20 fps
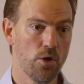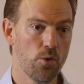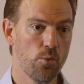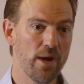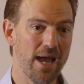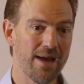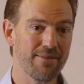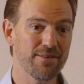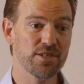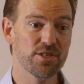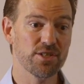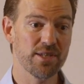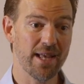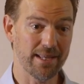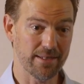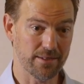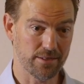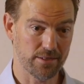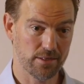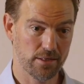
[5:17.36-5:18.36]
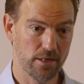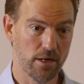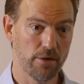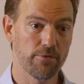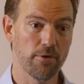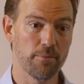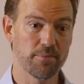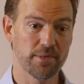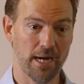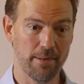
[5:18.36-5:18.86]
We have a sense
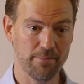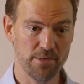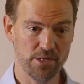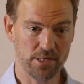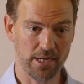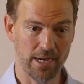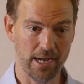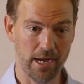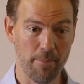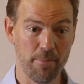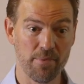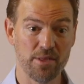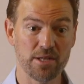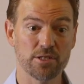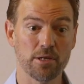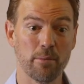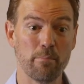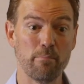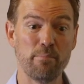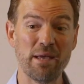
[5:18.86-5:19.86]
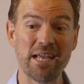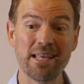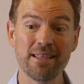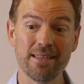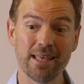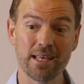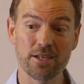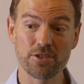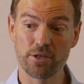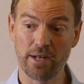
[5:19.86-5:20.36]
from time to time that some big
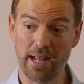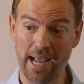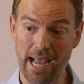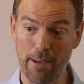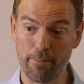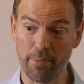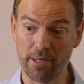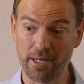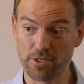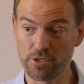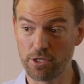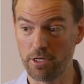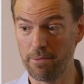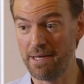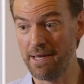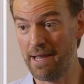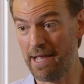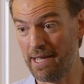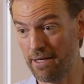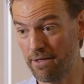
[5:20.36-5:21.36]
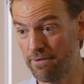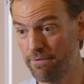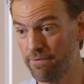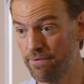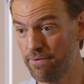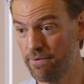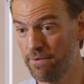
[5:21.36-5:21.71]
thing is going to happen and it's going to be negative.